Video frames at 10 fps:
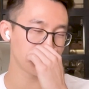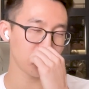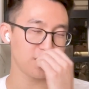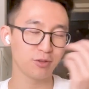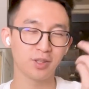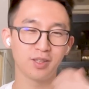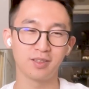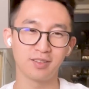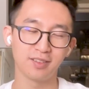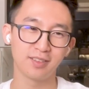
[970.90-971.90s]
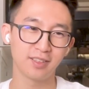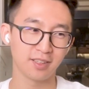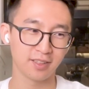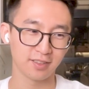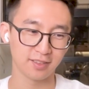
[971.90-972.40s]
chatting with
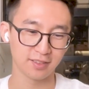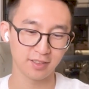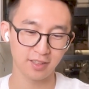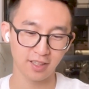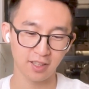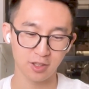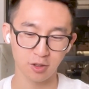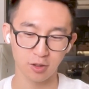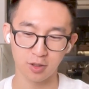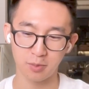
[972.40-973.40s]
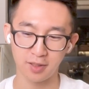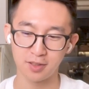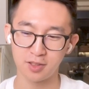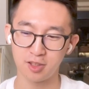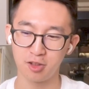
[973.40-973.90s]
a ex-coworker about this too.